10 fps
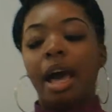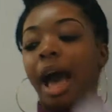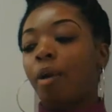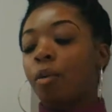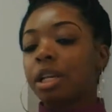
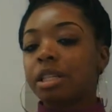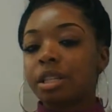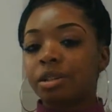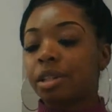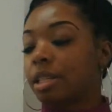I want us to
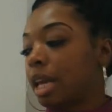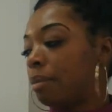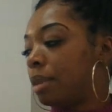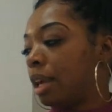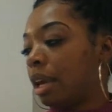do the
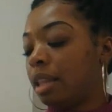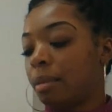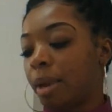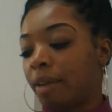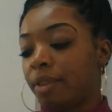same thing in the
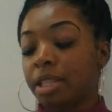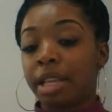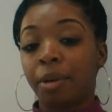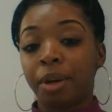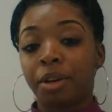pamphlets
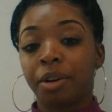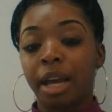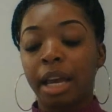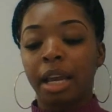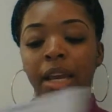that we're
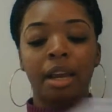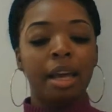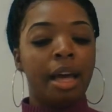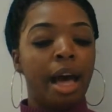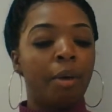creating.
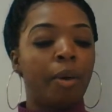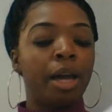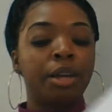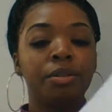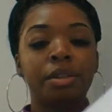I
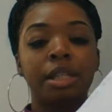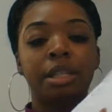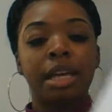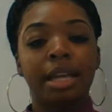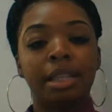want you to
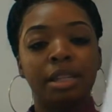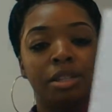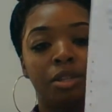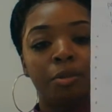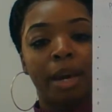take
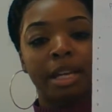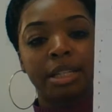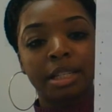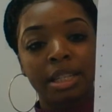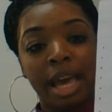these 2
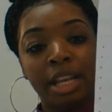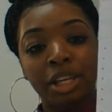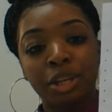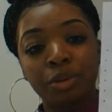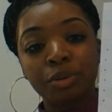pages and
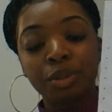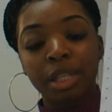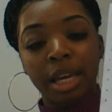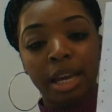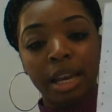use
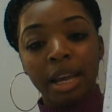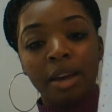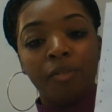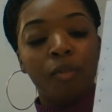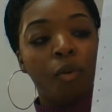it
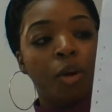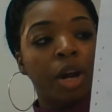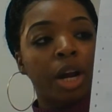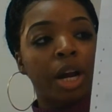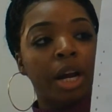
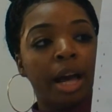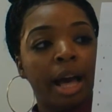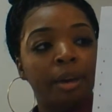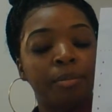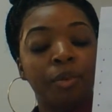for
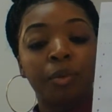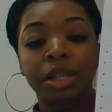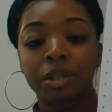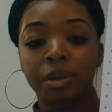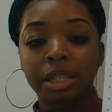
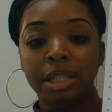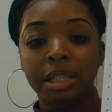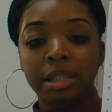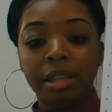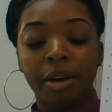
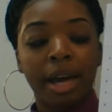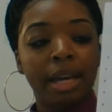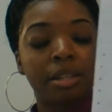resources, okay?